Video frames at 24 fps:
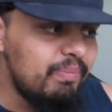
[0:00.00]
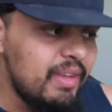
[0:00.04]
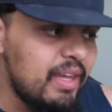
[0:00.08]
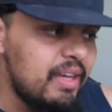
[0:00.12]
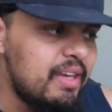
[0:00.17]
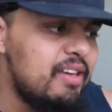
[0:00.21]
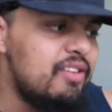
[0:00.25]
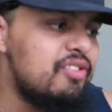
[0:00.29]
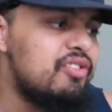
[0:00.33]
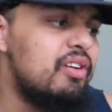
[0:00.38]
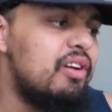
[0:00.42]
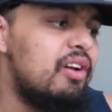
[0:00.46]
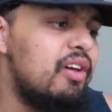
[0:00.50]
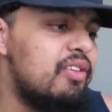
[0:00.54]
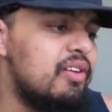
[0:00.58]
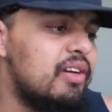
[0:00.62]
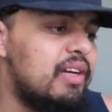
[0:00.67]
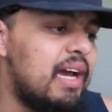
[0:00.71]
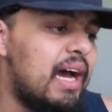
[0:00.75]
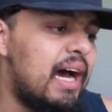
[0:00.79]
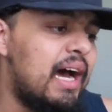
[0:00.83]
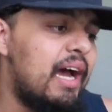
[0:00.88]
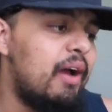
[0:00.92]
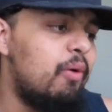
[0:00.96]
he's another
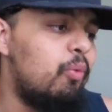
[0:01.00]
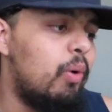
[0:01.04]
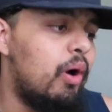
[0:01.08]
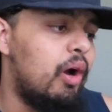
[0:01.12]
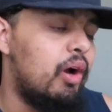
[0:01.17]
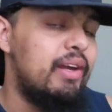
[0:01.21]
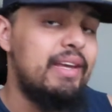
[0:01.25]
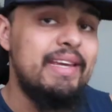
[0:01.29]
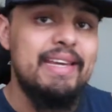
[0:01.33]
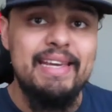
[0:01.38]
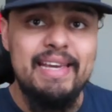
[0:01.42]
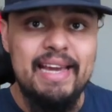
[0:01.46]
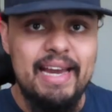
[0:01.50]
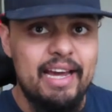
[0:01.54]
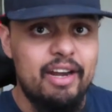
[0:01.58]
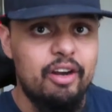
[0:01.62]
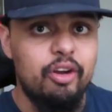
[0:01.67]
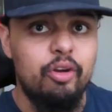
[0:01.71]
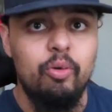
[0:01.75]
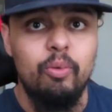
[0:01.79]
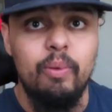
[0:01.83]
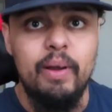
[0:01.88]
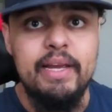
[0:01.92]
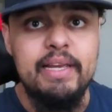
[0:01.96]
guy where he had a
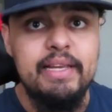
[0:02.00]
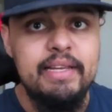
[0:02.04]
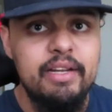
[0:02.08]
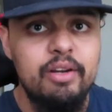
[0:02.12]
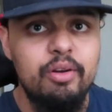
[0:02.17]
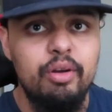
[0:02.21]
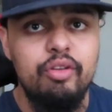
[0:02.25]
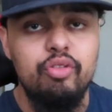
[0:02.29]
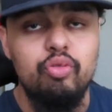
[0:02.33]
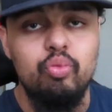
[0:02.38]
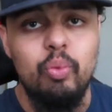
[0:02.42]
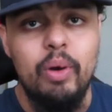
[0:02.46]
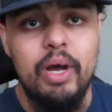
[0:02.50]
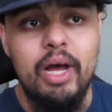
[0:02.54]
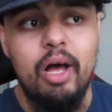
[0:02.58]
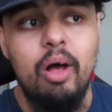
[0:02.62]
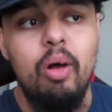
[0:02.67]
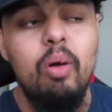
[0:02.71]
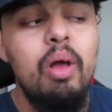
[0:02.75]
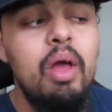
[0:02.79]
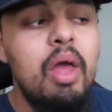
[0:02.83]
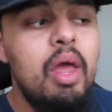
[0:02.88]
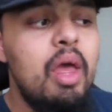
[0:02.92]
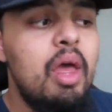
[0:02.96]
great year as
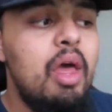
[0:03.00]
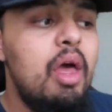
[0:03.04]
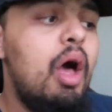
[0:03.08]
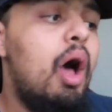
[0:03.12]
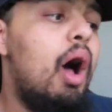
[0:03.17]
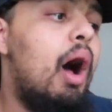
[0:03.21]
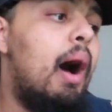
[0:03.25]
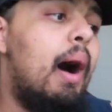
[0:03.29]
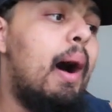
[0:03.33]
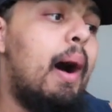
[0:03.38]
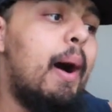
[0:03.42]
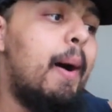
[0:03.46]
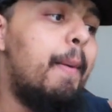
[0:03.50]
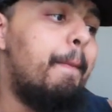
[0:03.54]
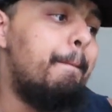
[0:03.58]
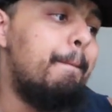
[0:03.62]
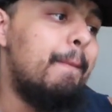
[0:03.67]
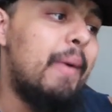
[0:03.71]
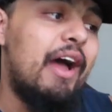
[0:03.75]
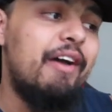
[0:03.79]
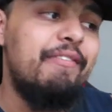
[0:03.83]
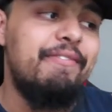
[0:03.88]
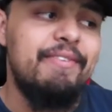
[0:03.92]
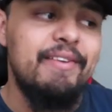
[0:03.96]
well.
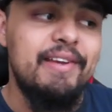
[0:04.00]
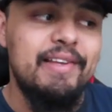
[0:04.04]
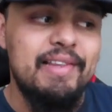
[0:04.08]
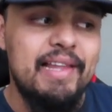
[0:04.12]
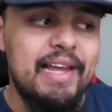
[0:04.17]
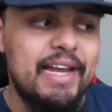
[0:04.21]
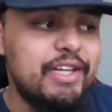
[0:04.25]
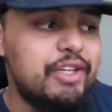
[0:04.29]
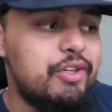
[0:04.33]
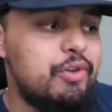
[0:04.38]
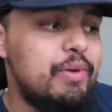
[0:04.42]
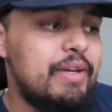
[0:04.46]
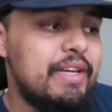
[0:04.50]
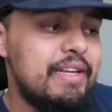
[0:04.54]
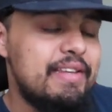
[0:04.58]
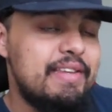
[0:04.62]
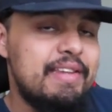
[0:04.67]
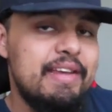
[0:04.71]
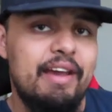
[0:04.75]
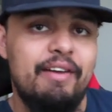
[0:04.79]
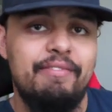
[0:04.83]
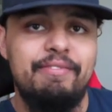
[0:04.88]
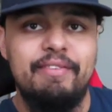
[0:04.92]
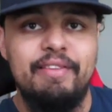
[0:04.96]
I feel like you could
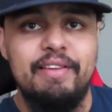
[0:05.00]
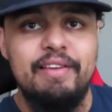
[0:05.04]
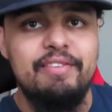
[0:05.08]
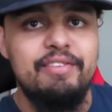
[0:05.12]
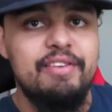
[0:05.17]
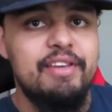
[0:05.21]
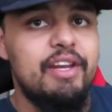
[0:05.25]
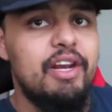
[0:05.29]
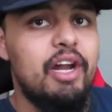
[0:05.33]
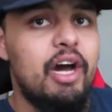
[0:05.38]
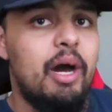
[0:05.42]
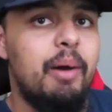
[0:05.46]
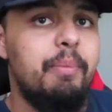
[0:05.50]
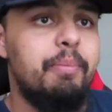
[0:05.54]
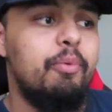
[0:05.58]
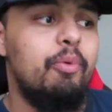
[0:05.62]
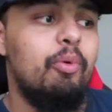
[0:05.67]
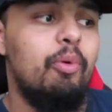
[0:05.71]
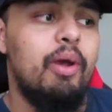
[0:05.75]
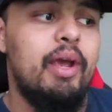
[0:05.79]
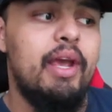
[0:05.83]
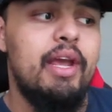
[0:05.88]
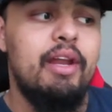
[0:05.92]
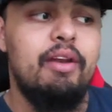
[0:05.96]
definitely see an
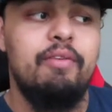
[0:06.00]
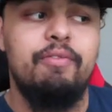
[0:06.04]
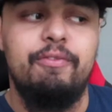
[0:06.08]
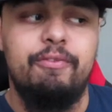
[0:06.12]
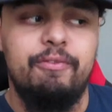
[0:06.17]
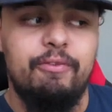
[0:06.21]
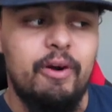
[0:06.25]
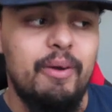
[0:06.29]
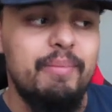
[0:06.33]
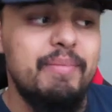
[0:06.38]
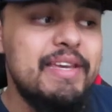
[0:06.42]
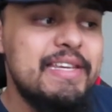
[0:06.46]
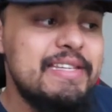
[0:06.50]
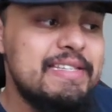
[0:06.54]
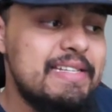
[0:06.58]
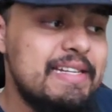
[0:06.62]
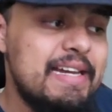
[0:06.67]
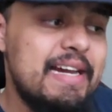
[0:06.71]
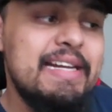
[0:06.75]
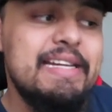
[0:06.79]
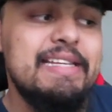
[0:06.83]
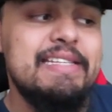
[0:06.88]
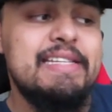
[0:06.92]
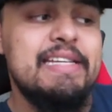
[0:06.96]
upgrade from his
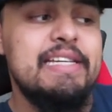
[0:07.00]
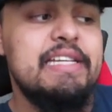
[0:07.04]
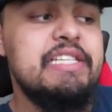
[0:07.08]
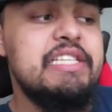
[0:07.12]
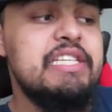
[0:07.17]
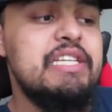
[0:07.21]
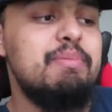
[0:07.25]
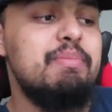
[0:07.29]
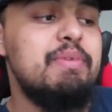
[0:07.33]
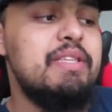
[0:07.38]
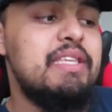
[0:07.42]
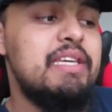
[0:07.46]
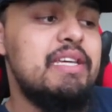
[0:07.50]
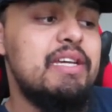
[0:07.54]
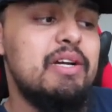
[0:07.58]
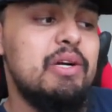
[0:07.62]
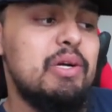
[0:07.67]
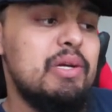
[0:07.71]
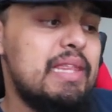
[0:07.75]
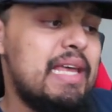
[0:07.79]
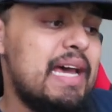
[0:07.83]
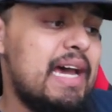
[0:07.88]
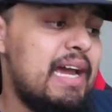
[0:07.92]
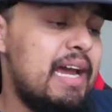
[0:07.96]
96 Team of the Year.
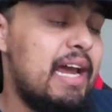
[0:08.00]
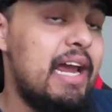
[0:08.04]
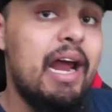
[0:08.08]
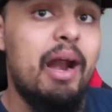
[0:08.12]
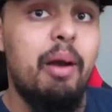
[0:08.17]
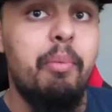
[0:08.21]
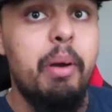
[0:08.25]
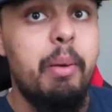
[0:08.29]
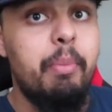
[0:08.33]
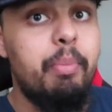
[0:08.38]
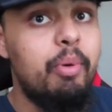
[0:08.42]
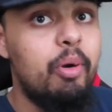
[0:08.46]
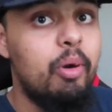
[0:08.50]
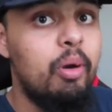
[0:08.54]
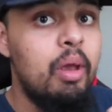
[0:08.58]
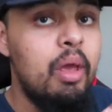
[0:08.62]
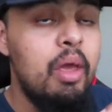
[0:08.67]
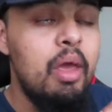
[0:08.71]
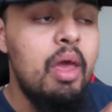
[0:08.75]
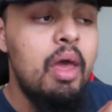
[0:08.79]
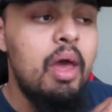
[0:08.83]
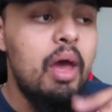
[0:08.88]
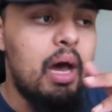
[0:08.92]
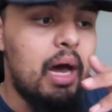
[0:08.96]
And I remember,
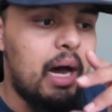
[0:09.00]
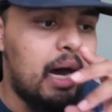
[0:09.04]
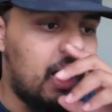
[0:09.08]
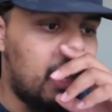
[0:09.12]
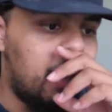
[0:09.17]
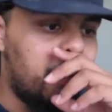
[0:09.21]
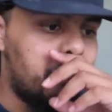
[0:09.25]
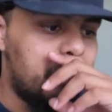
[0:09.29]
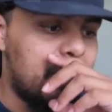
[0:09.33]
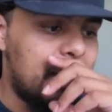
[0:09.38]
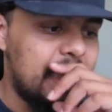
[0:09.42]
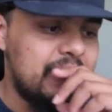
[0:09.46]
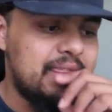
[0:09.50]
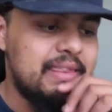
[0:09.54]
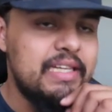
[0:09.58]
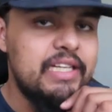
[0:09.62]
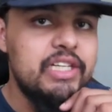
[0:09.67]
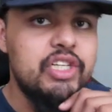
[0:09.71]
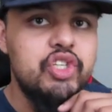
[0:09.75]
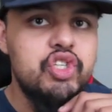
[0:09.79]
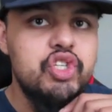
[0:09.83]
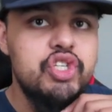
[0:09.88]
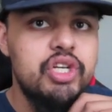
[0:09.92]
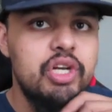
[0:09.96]
I
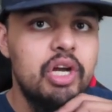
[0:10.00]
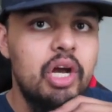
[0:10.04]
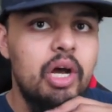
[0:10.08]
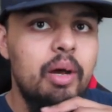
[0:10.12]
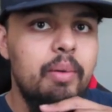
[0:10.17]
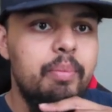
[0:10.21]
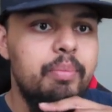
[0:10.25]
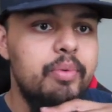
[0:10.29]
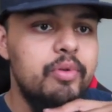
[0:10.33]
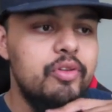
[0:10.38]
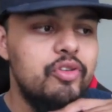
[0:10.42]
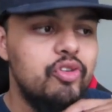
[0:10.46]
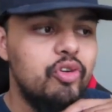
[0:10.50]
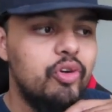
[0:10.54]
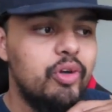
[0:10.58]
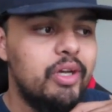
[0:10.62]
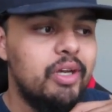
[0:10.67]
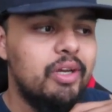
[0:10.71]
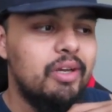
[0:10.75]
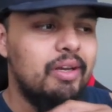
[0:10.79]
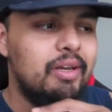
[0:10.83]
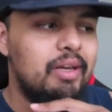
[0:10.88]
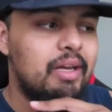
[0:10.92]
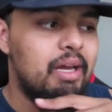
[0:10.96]
think Chubb
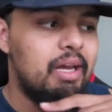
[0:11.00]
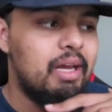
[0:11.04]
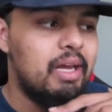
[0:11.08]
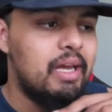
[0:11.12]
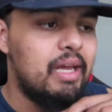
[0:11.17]
during,